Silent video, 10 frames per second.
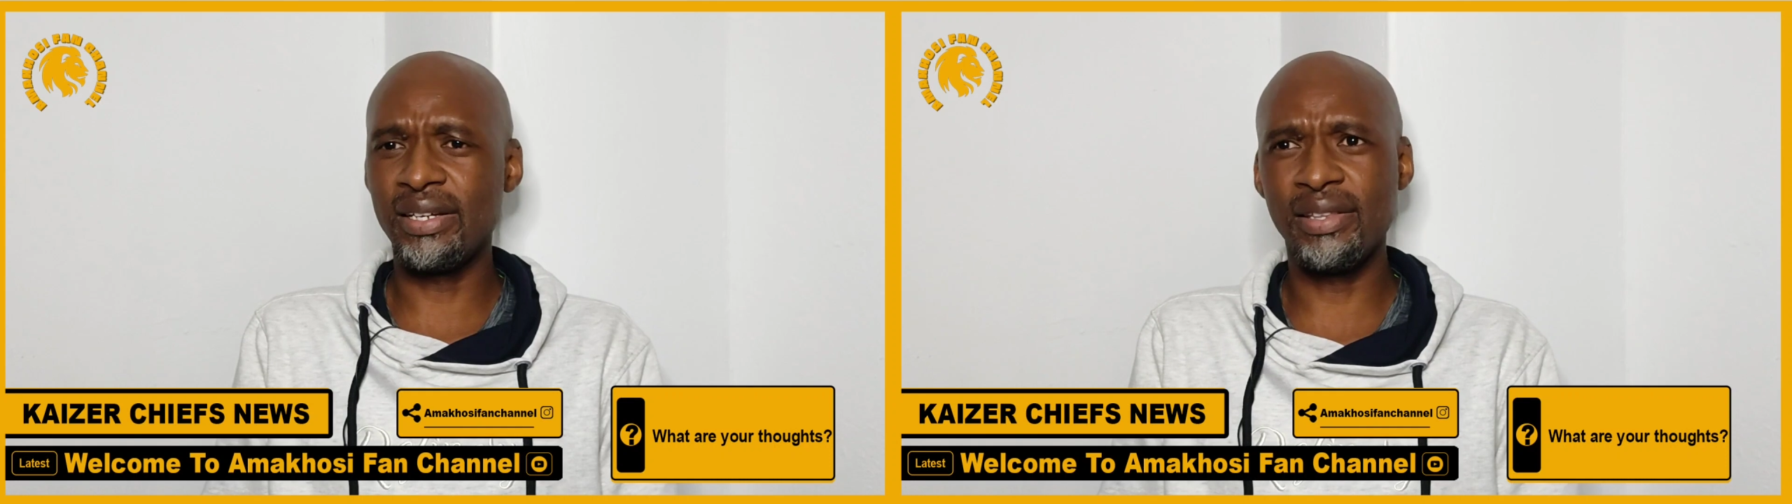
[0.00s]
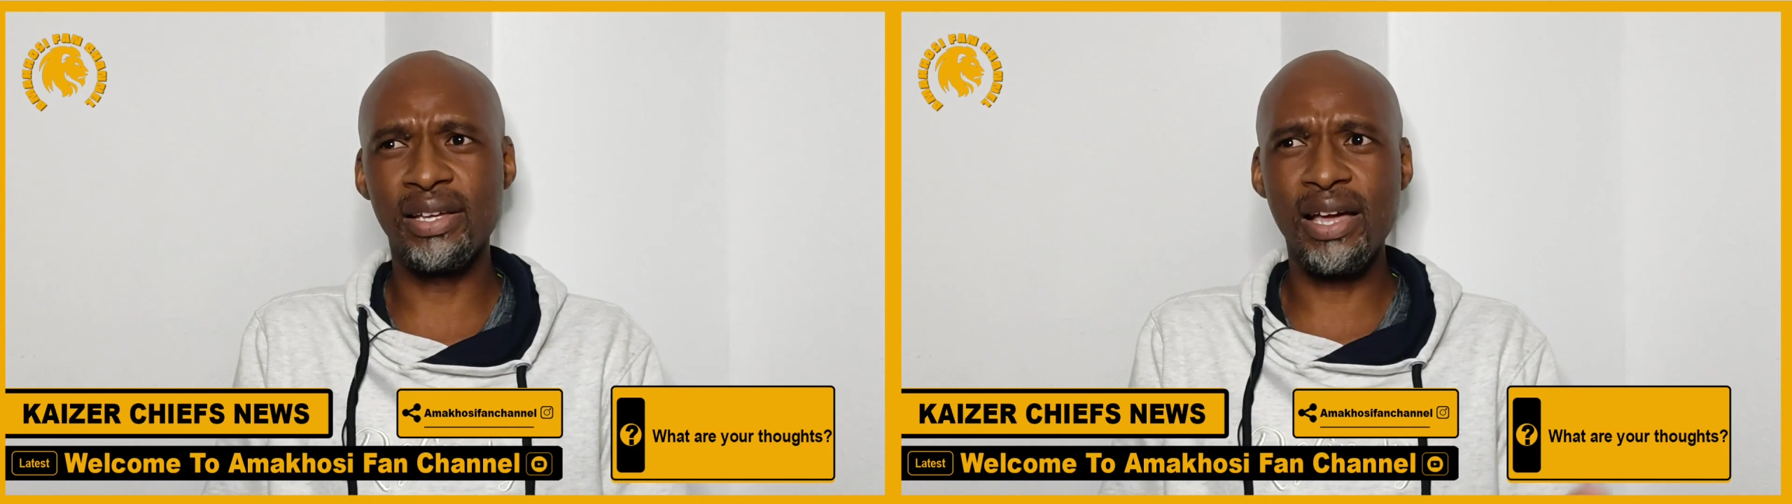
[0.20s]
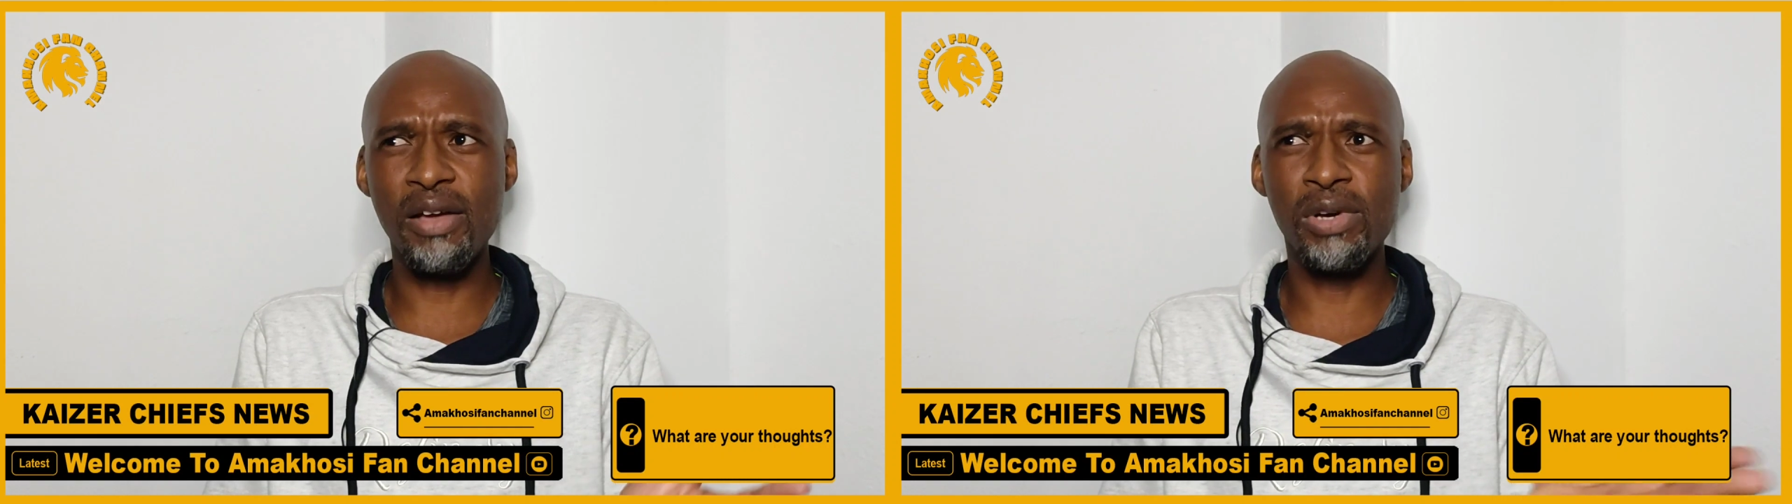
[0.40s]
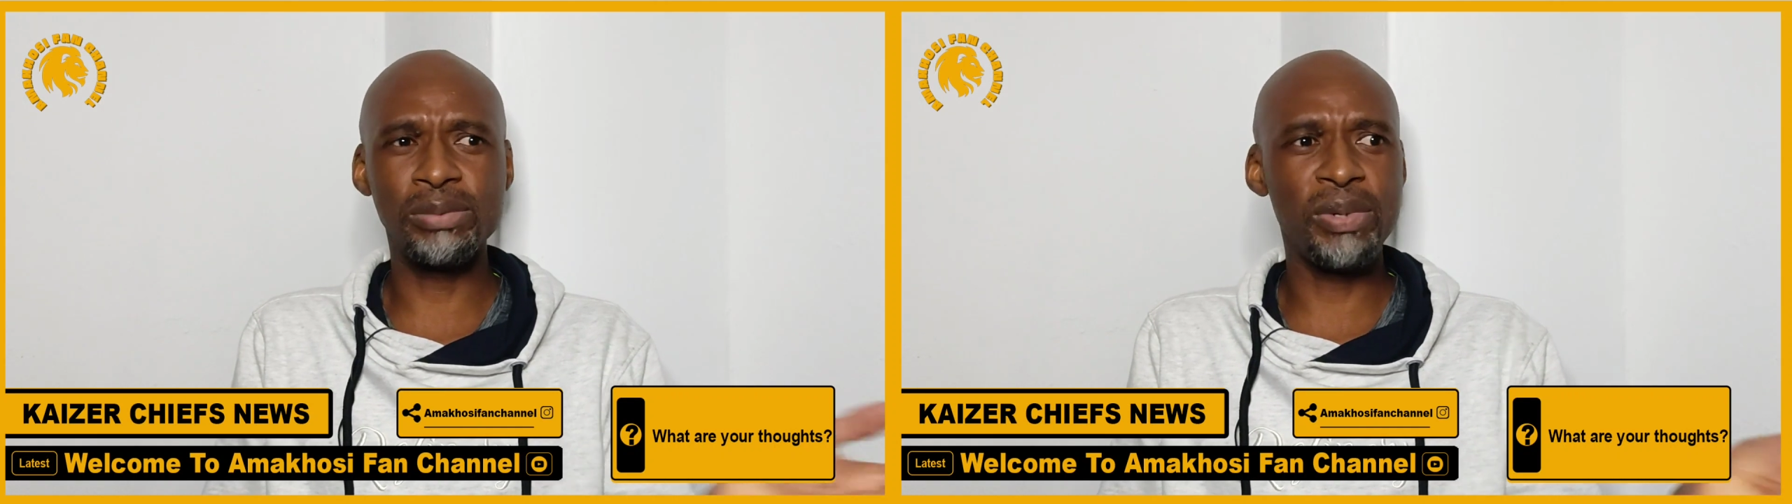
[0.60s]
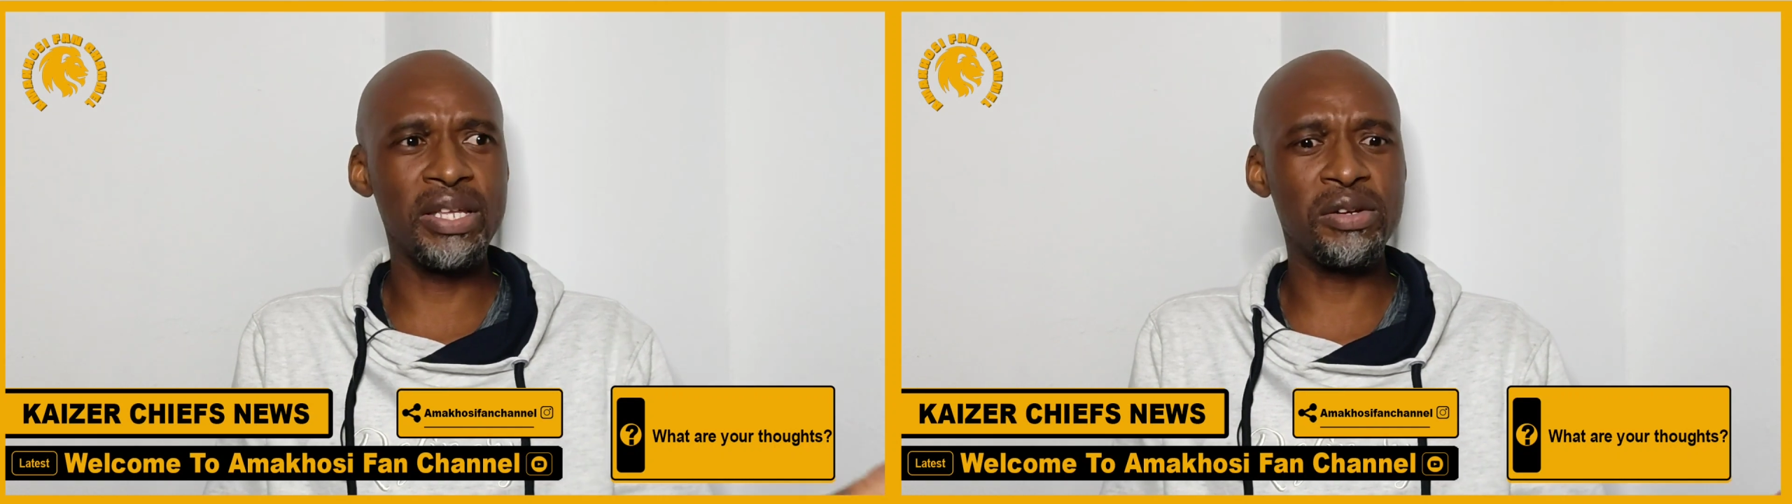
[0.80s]
the guy who
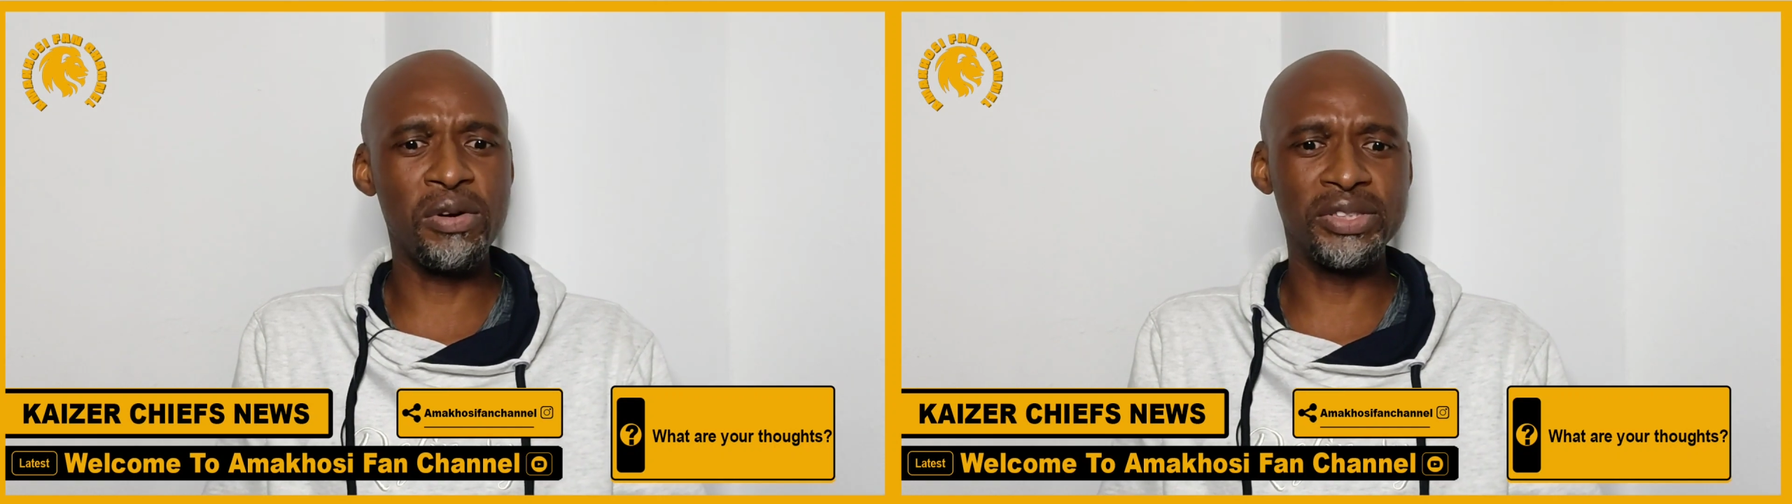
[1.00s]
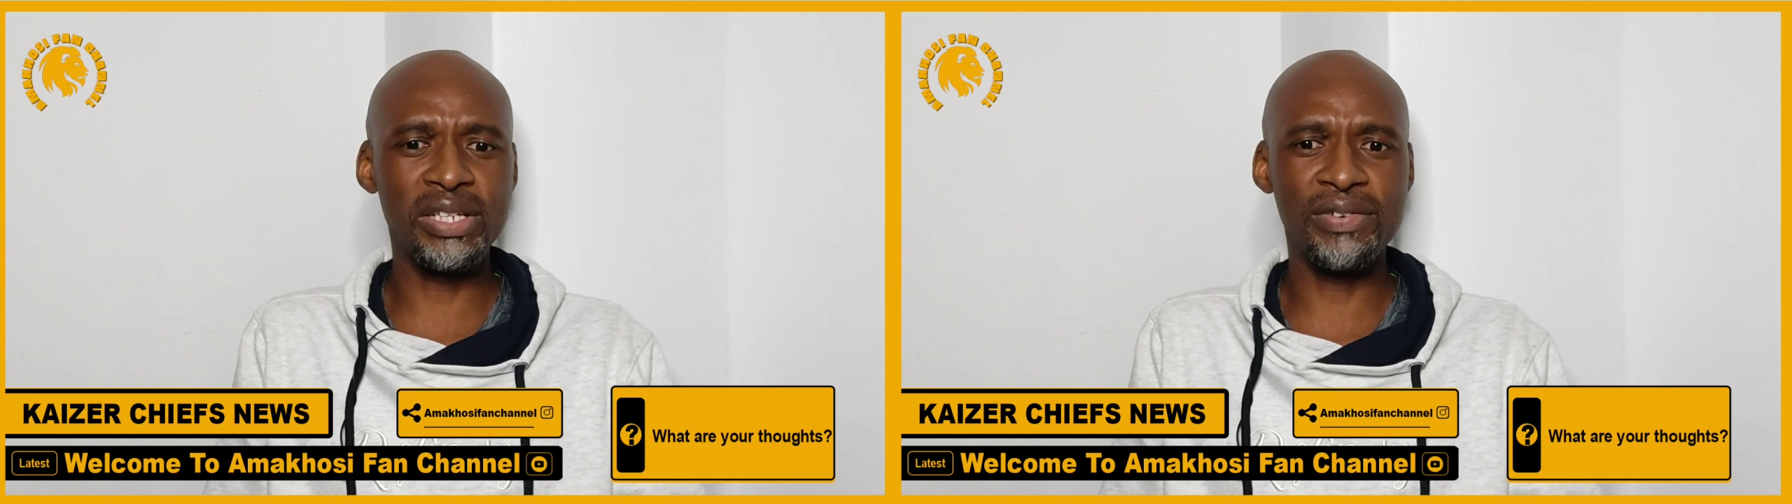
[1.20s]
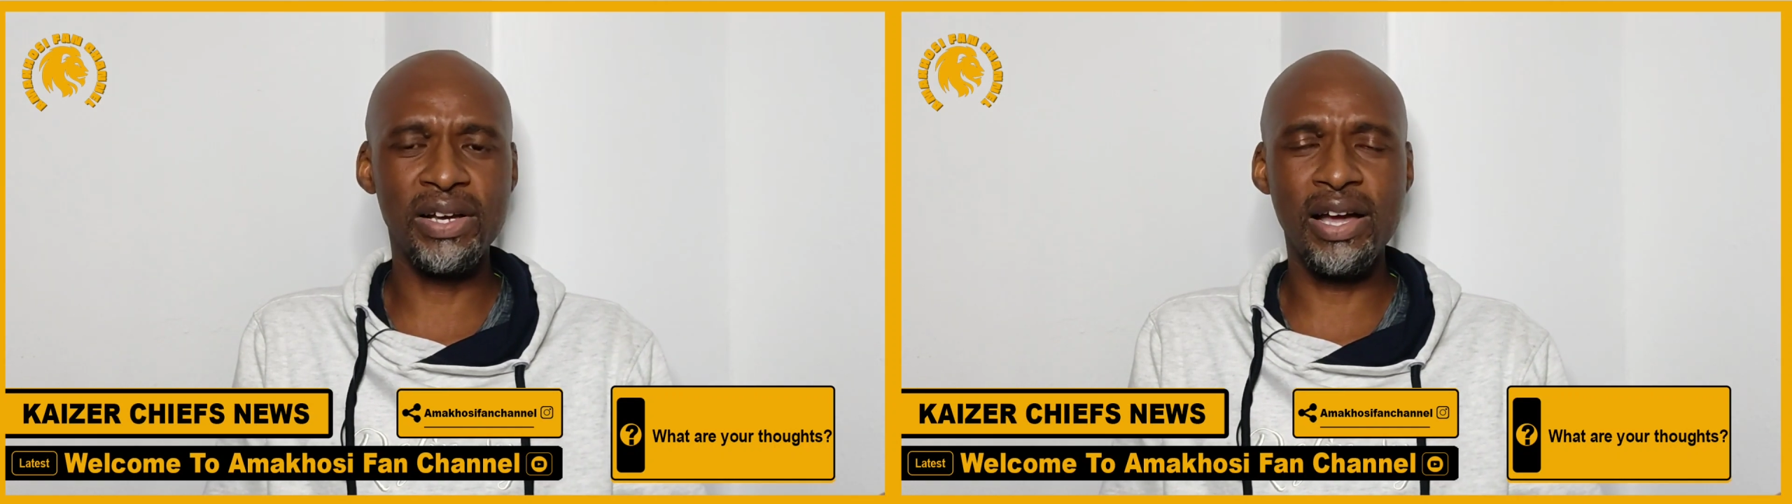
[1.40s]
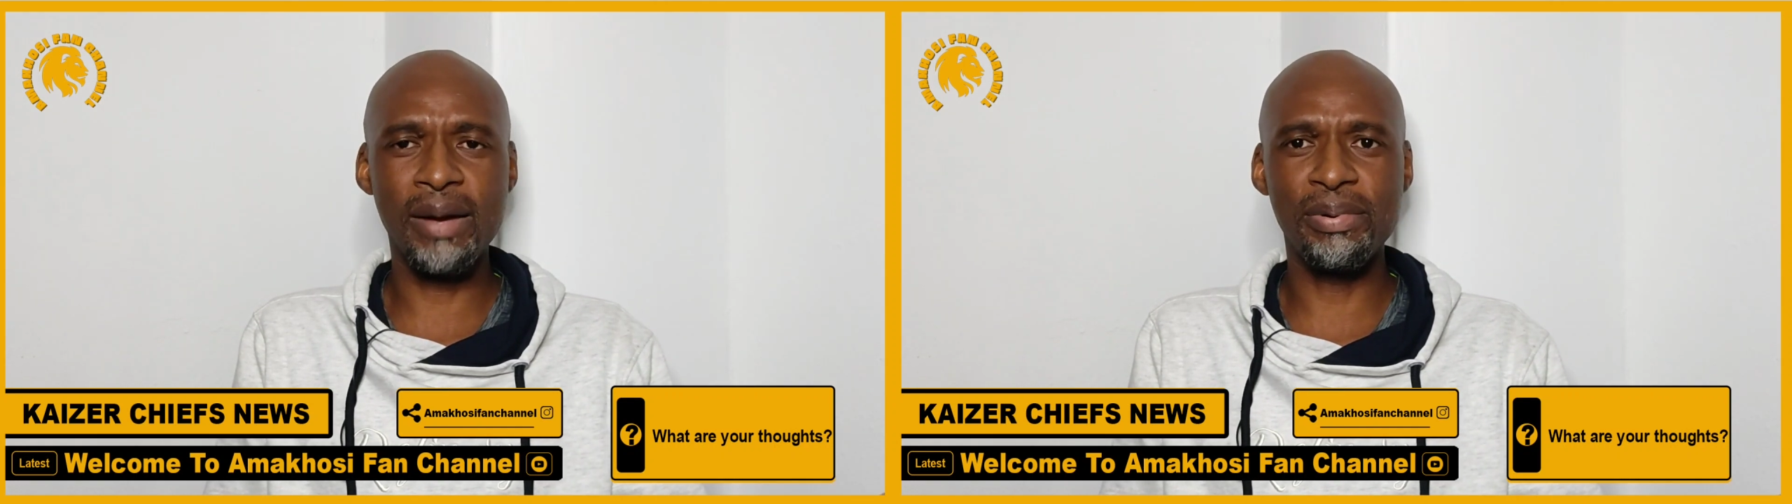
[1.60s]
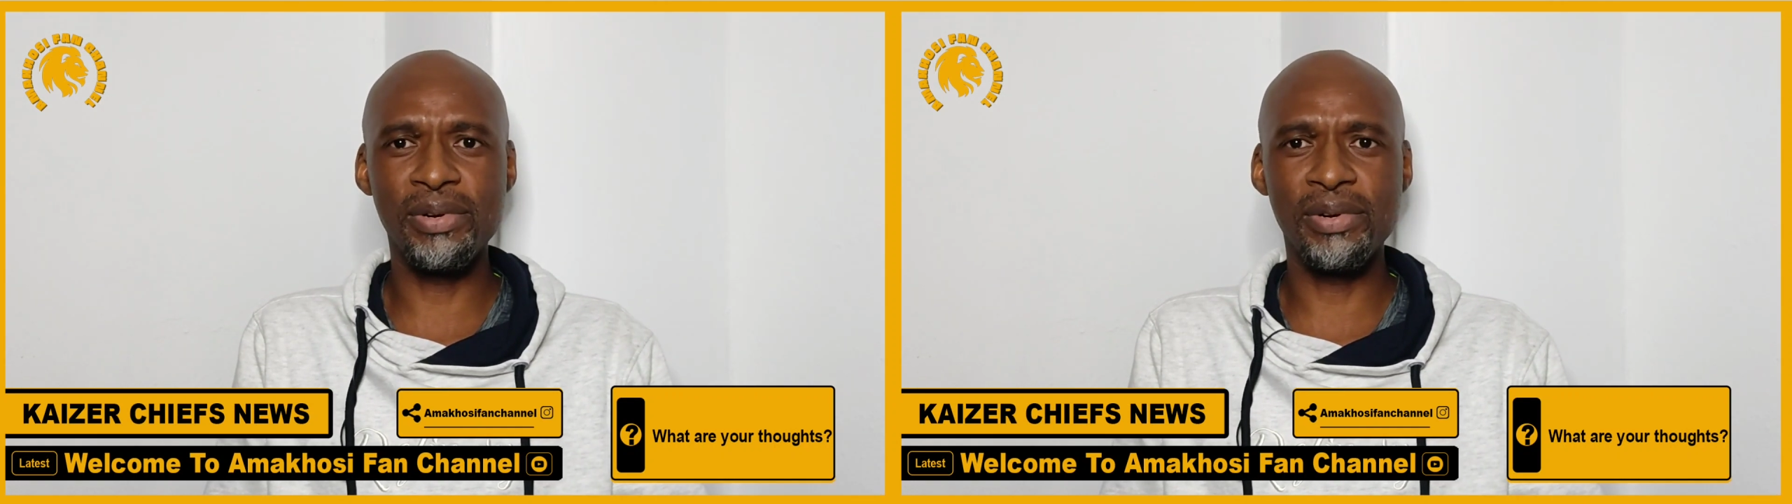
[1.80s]
was playing COSAFA Cup,